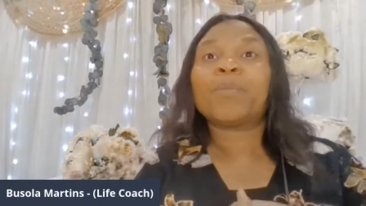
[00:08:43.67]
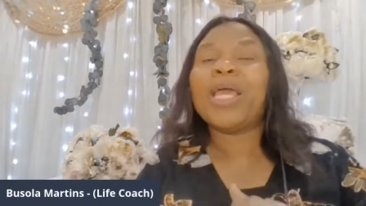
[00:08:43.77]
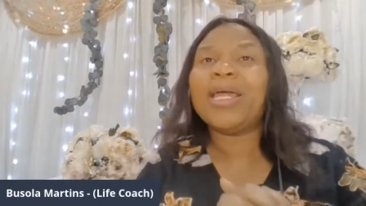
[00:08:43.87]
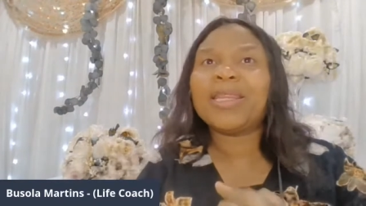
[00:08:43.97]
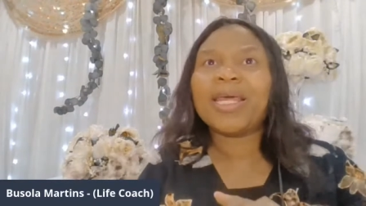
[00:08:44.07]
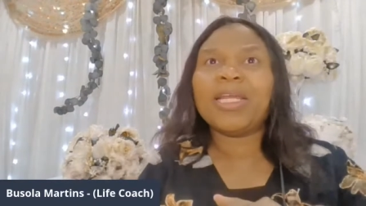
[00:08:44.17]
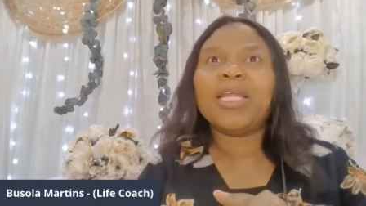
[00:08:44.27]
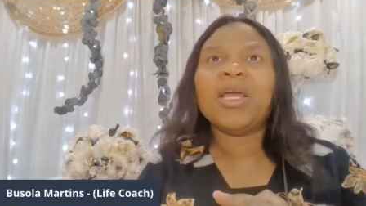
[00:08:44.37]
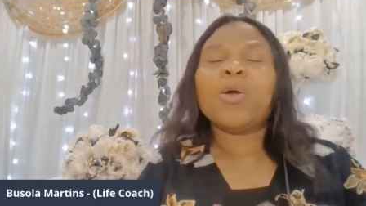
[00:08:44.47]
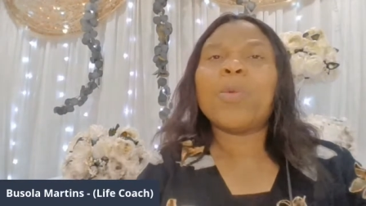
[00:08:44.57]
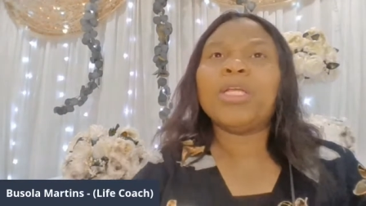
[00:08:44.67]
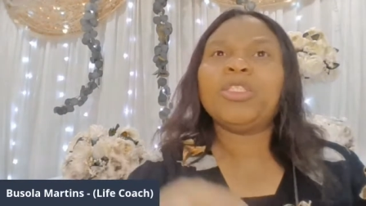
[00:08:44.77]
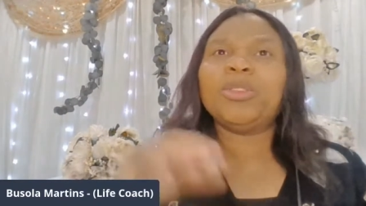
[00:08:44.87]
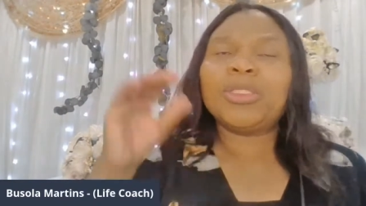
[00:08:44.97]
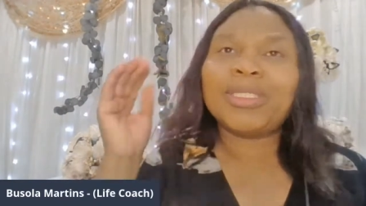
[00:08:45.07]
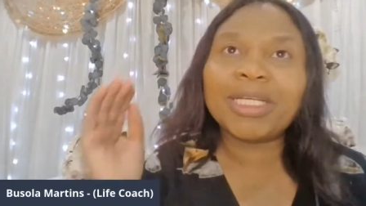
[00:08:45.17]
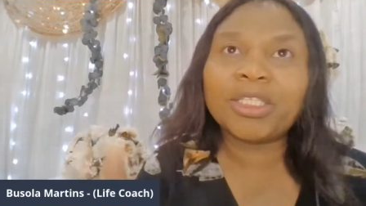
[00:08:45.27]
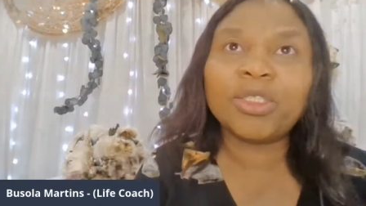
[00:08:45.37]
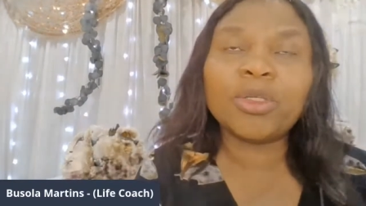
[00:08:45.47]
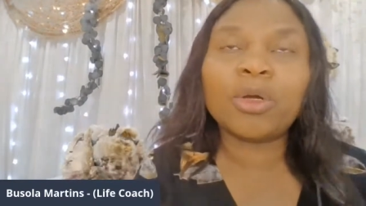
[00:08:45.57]
And then when you stick
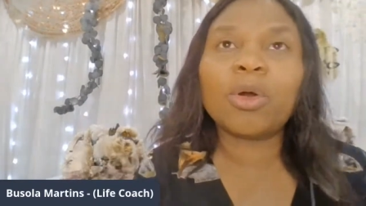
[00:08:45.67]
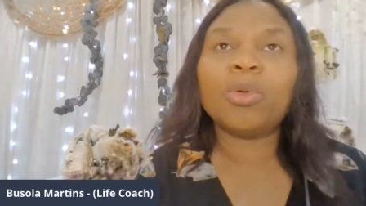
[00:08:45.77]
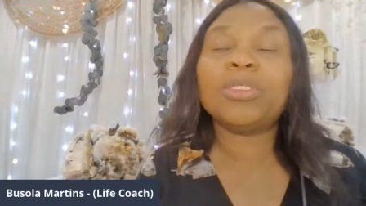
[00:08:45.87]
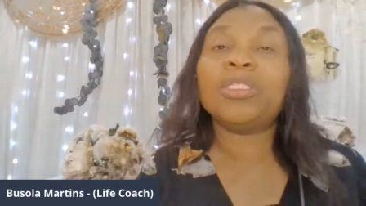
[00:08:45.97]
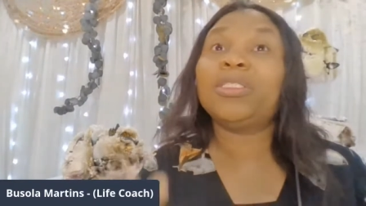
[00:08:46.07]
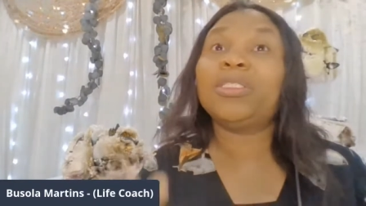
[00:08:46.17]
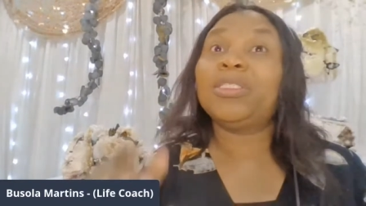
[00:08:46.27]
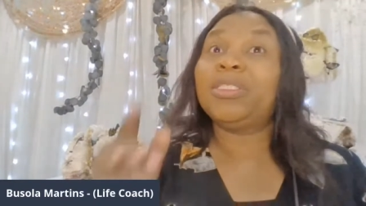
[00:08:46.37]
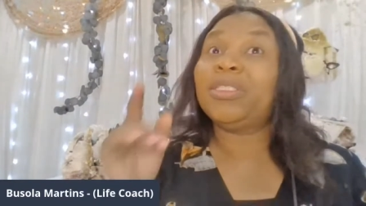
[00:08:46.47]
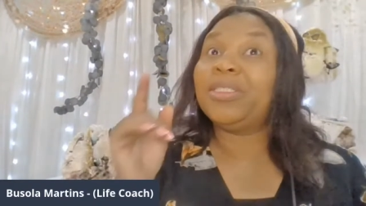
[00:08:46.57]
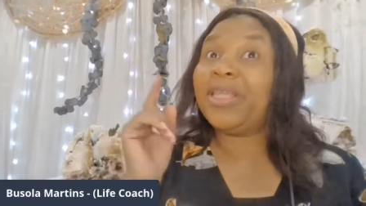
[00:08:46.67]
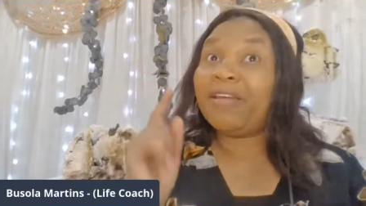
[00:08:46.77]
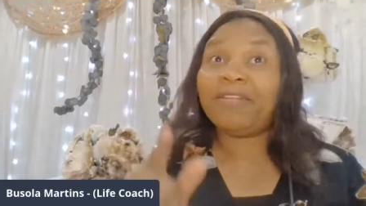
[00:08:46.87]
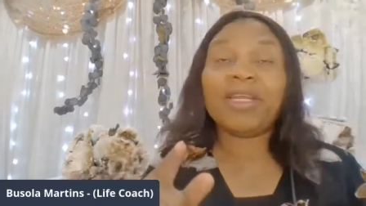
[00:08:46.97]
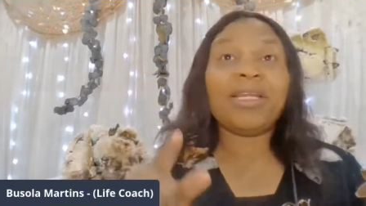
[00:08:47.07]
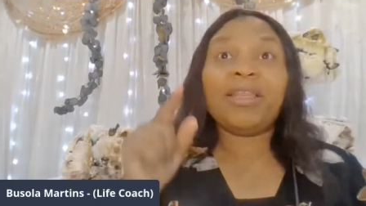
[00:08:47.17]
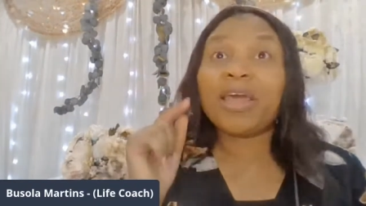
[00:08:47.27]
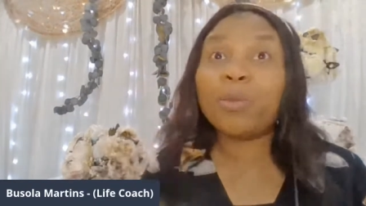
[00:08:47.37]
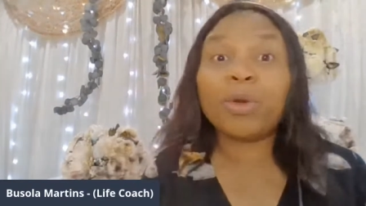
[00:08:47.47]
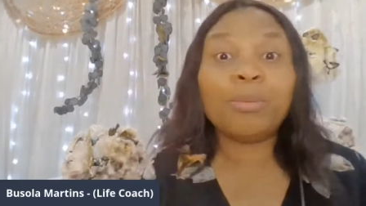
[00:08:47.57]
to your goals, definitely there will
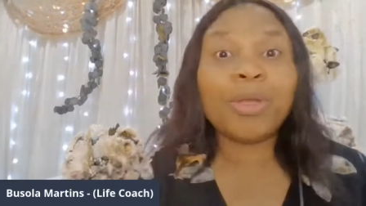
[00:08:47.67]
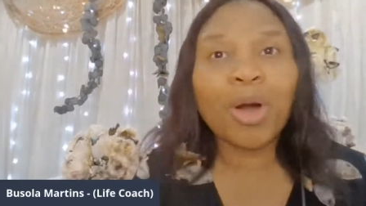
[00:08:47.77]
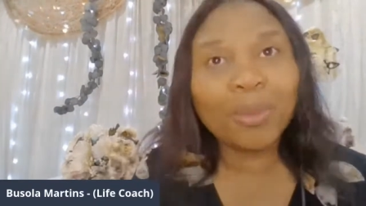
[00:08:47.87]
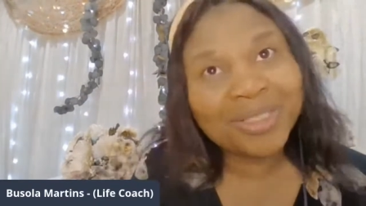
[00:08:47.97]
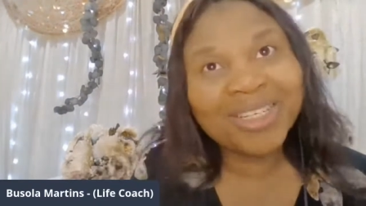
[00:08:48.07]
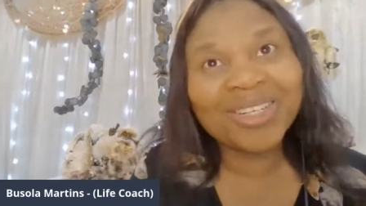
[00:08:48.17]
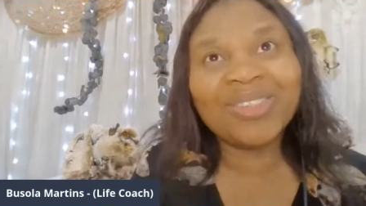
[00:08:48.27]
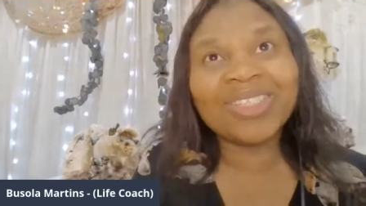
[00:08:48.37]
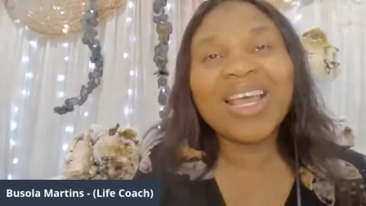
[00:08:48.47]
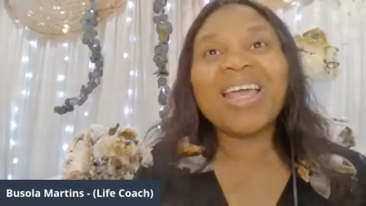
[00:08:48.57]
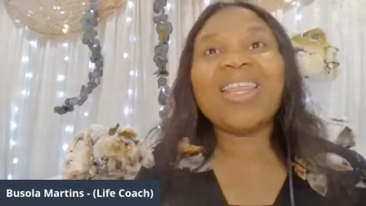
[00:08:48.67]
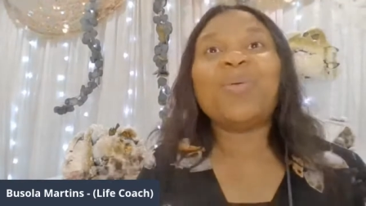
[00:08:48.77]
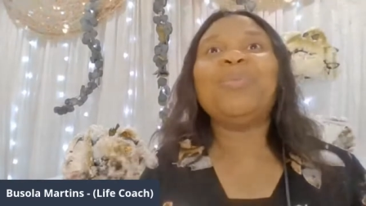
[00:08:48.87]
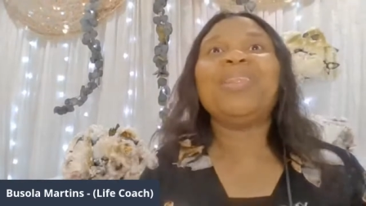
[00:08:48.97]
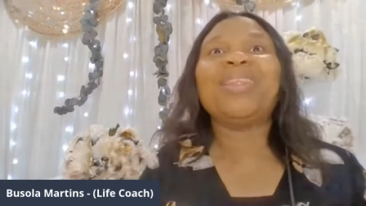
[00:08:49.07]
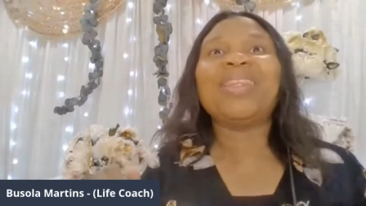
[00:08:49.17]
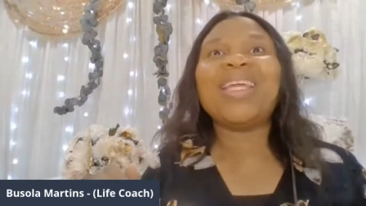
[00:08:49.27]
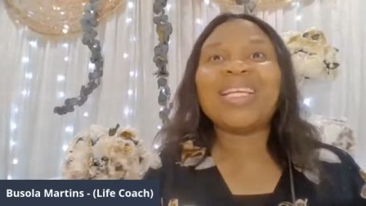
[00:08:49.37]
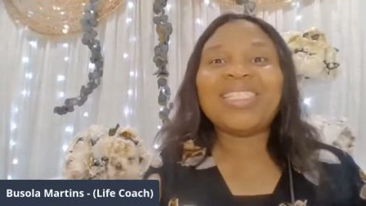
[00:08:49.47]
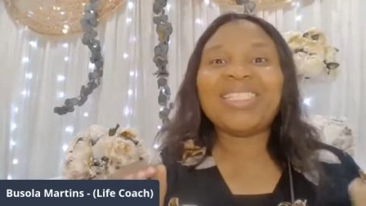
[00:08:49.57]
be obstacles. There will be
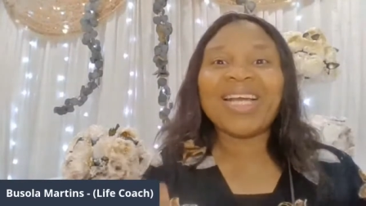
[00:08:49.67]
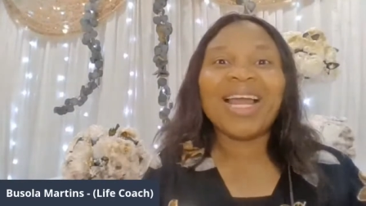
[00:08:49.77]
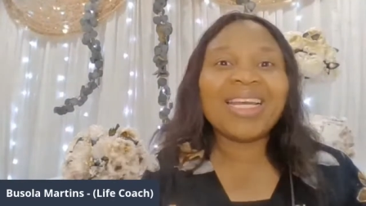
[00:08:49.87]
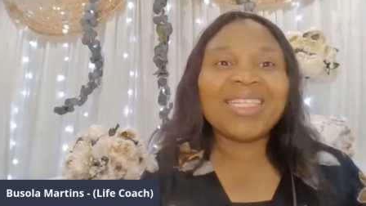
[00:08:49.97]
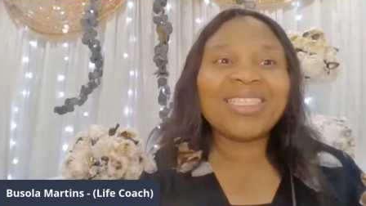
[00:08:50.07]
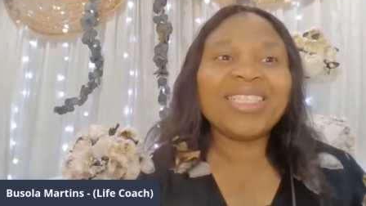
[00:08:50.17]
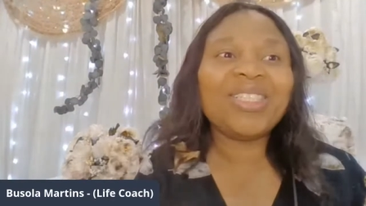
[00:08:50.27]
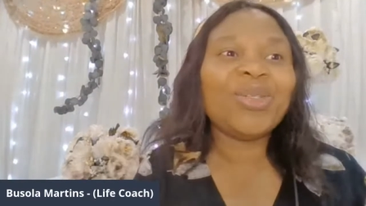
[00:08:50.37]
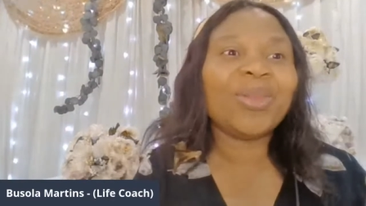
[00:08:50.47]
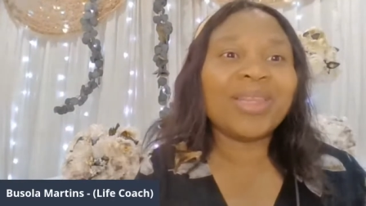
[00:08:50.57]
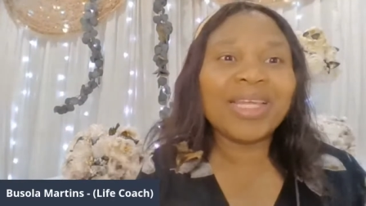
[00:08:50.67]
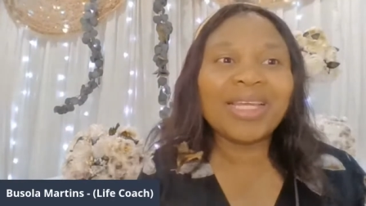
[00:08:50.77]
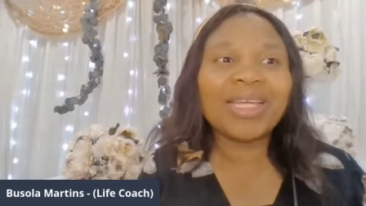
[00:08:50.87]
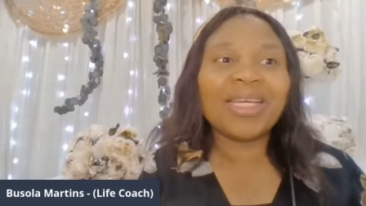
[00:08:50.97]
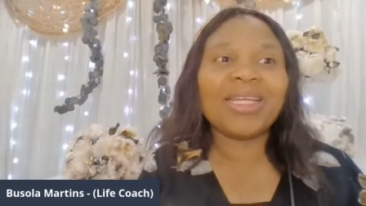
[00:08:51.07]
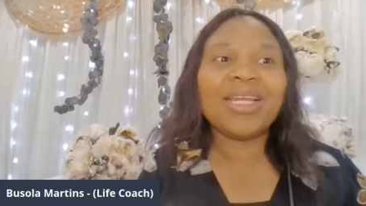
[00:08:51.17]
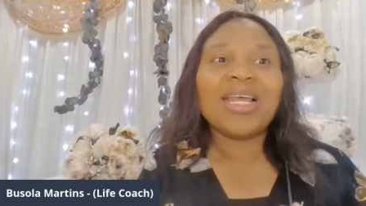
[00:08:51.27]
things challenging your thinking,